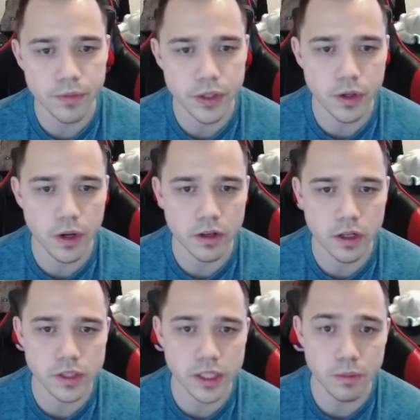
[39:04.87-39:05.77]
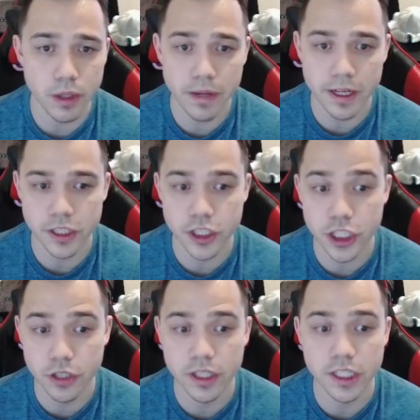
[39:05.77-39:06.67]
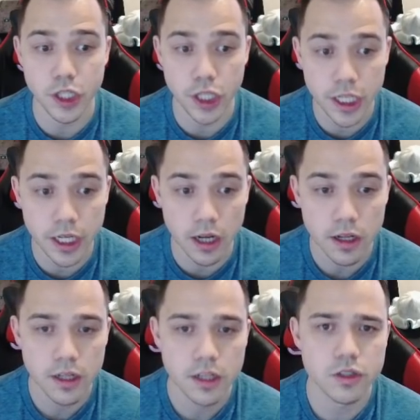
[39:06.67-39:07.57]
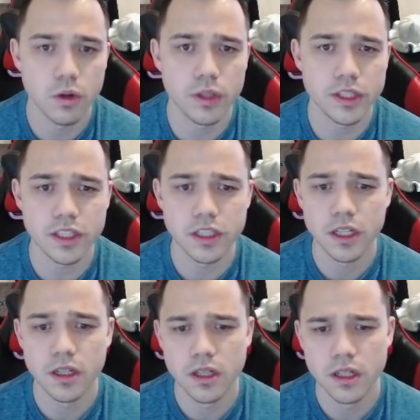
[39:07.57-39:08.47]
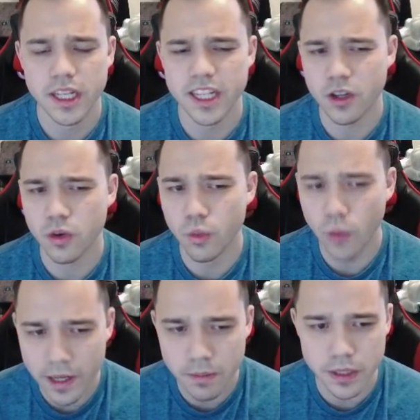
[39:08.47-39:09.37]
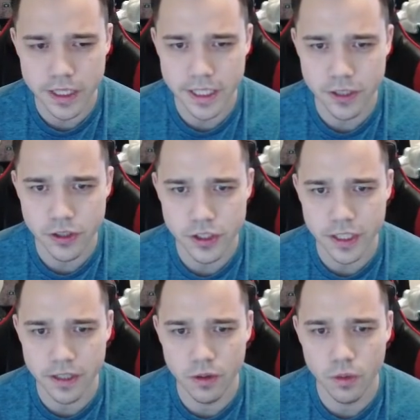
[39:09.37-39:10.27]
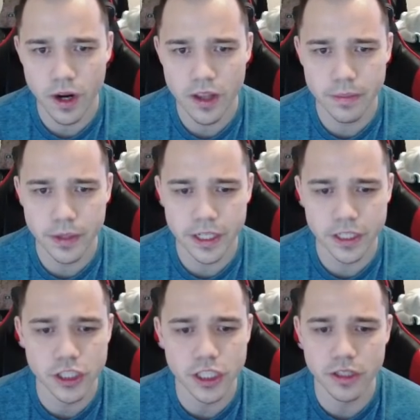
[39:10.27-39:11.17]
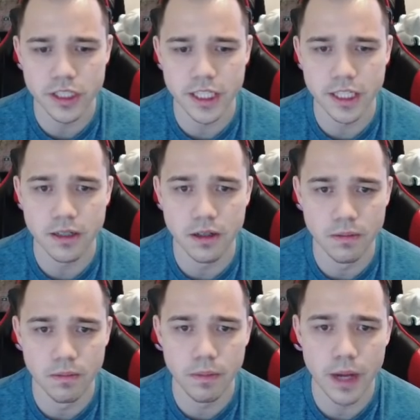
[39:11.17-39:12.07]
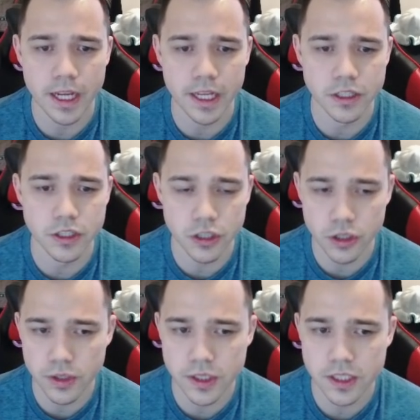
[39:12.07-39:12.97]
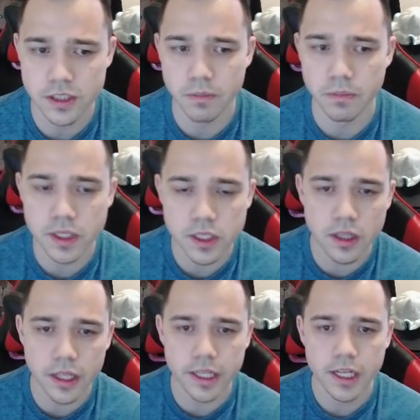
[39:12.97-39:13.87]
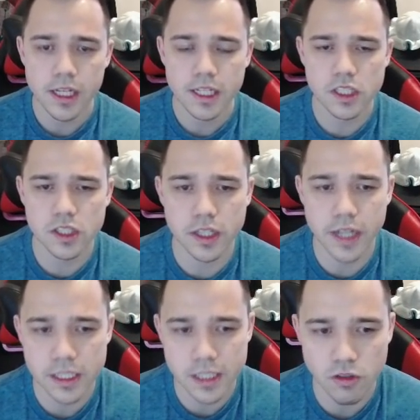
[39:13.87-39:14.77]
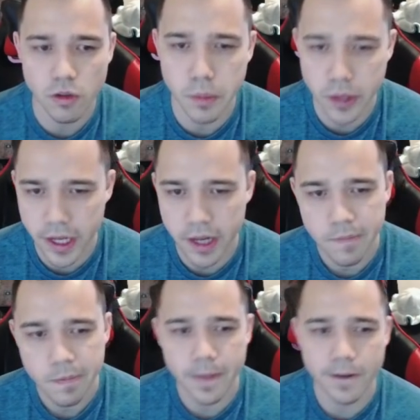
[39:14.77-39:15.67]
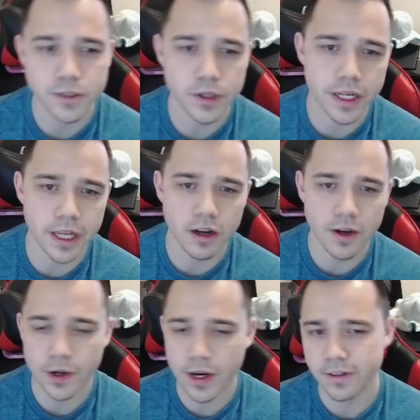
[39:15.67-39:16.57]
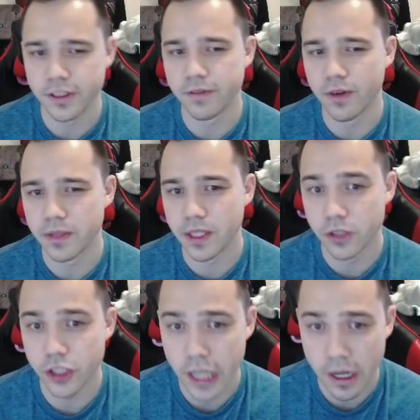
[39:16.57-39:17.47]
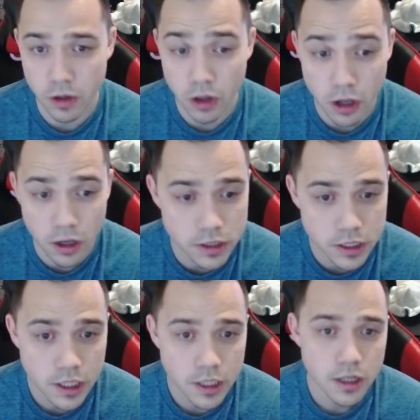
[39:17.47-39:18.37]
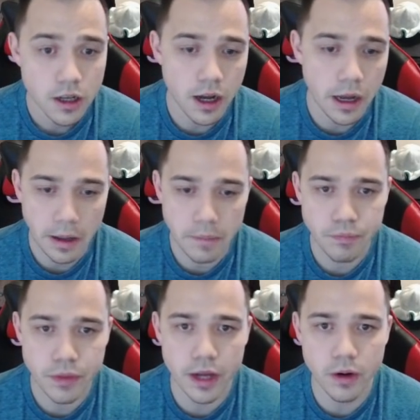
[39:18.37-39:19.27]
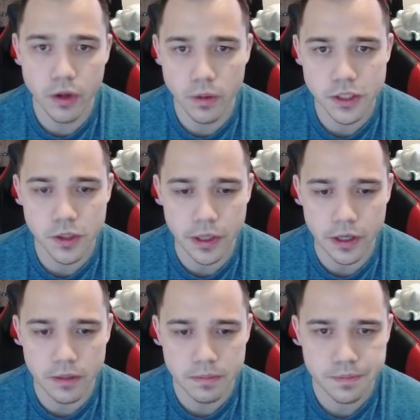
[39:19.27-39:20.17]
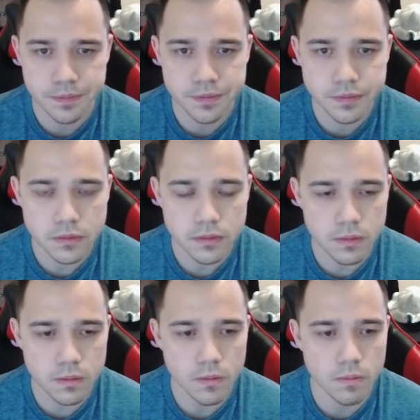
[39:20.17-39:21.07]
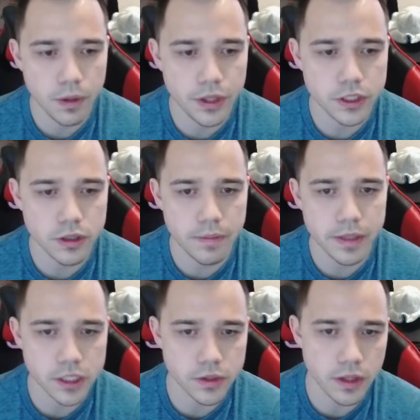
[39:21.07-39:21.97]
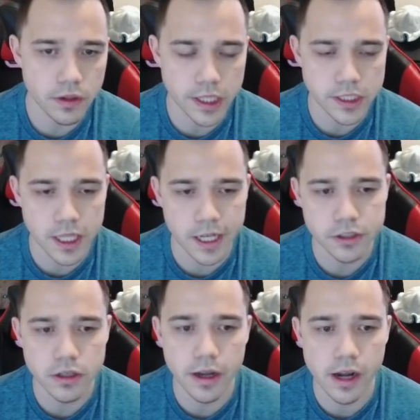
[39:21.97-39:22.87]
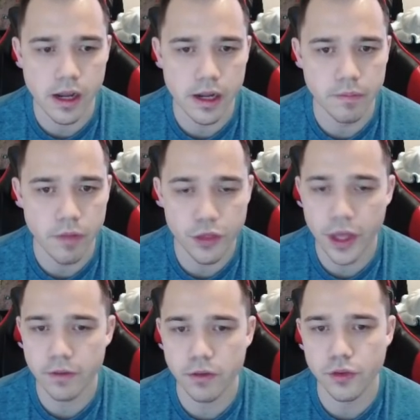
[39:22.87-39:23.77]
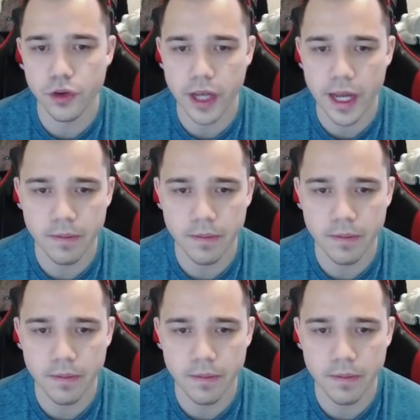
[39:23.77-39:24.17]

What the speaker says: You know how it goes. And they bring back in Giratina. So this is incredibly interesting. Why are they bringing in Giratina back into Goon? Is this a misclick? This is a next level play. They're trying to get 100 energy farming down the Shadow Claws. I don't know what's going on, but they do let me get to another Night Slash, and I am thankful for that.